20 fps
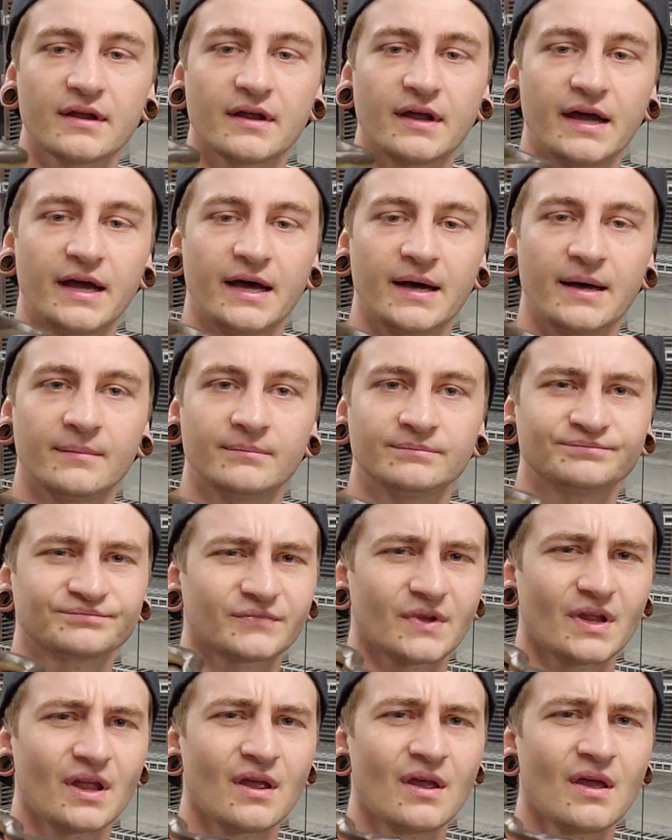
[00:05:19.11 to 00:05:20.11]

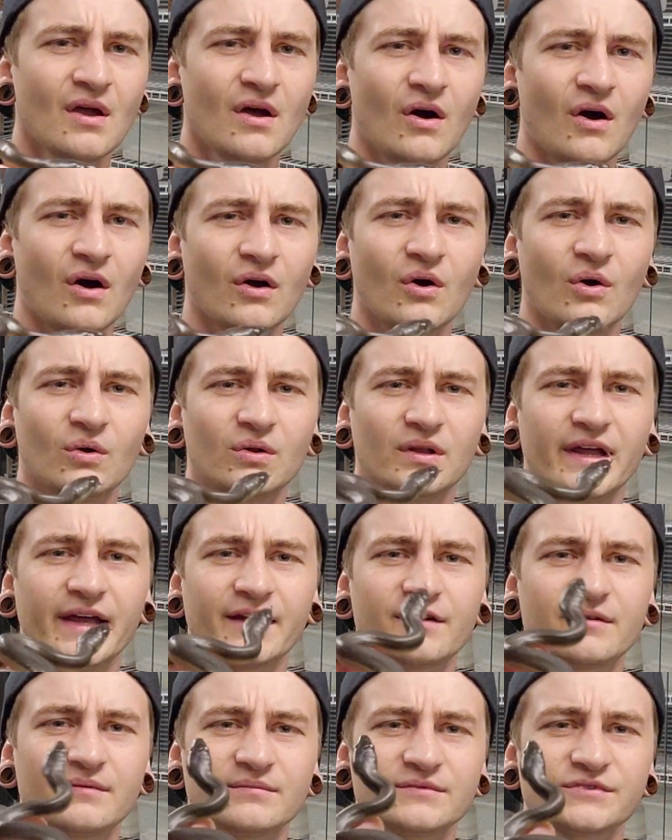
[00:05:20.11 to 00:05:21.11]
I'll go
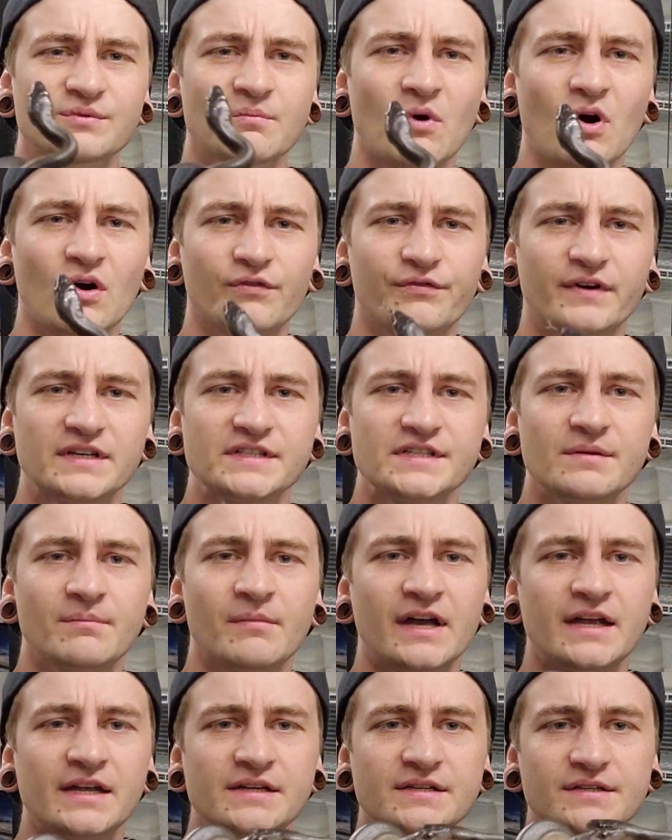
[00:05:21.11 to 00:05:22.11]
like small fuzzy
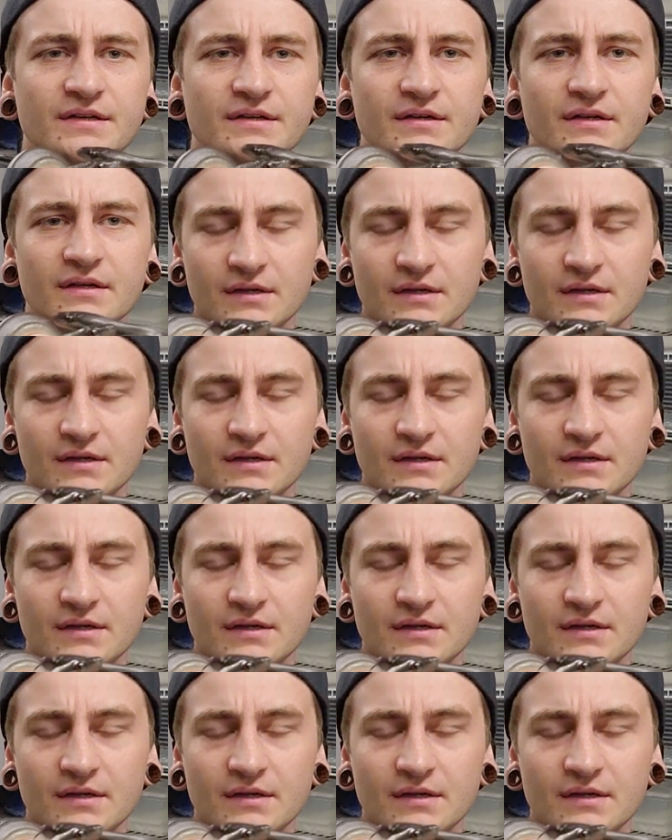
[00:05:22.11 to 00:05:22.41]
mice.